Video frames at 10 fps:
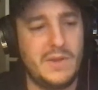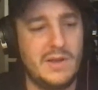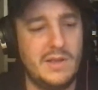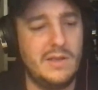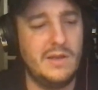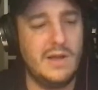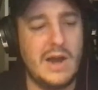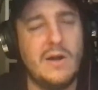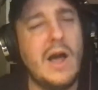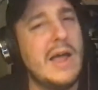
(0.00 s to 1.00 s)

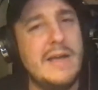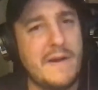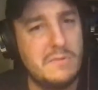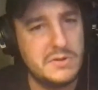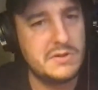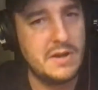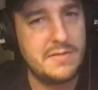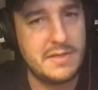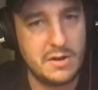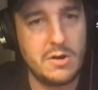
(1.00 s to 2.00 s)
If I was a
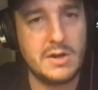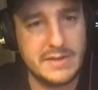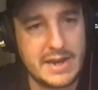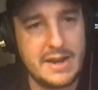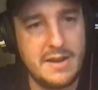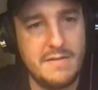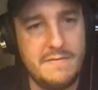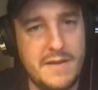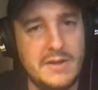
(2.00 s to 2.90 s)
theater executive,